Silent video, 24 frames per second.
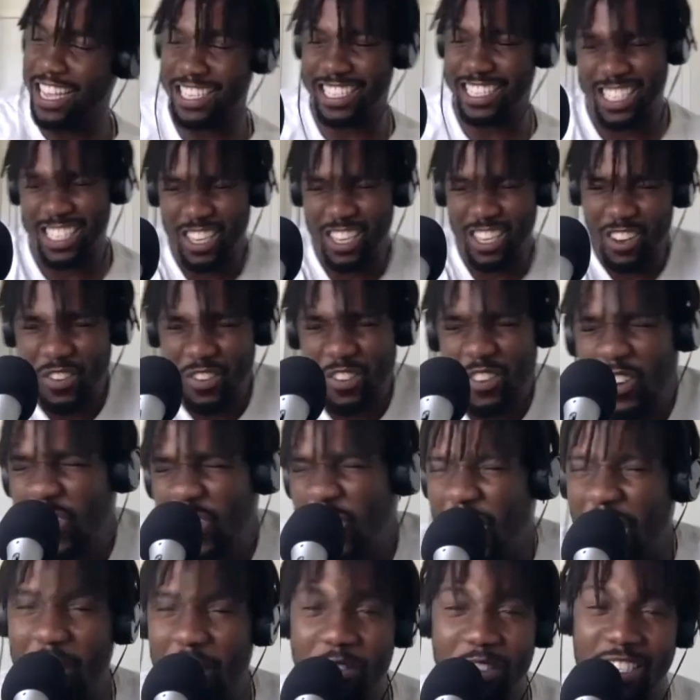tough. Oh,
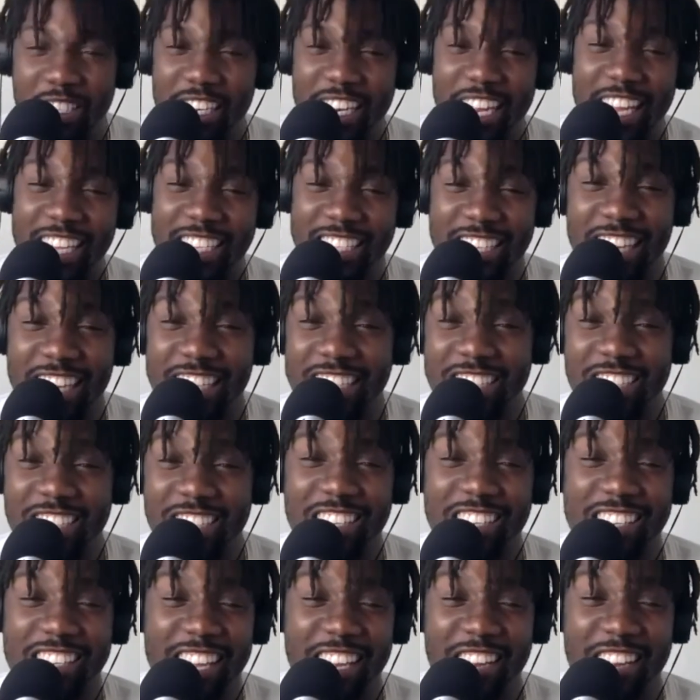that was nasty. I just looked at
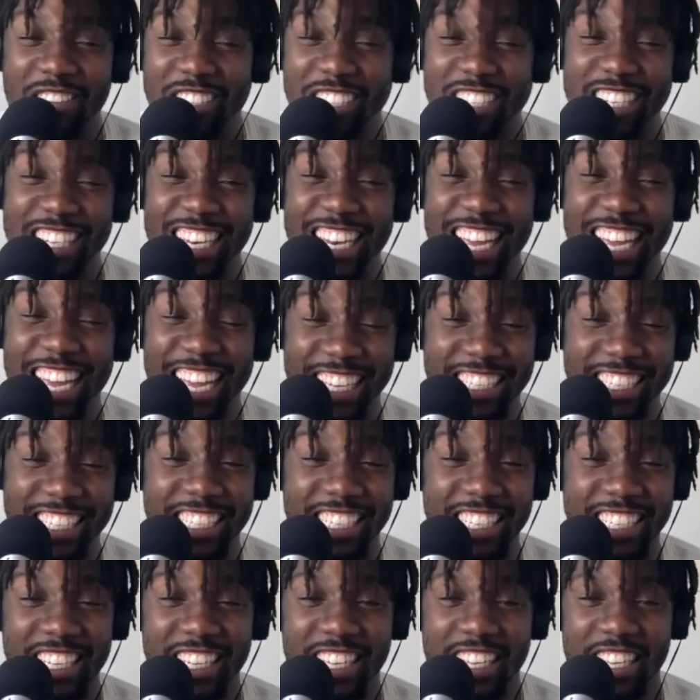that. That was nasty.
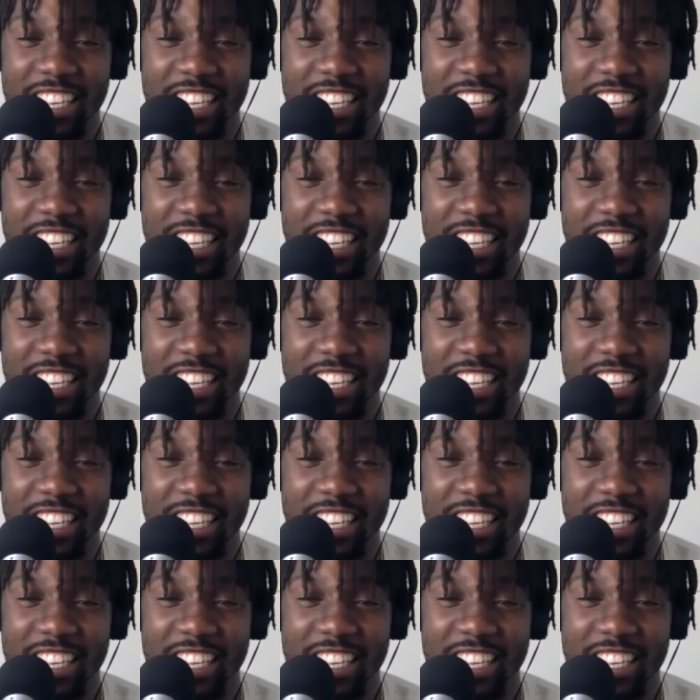Yeah, it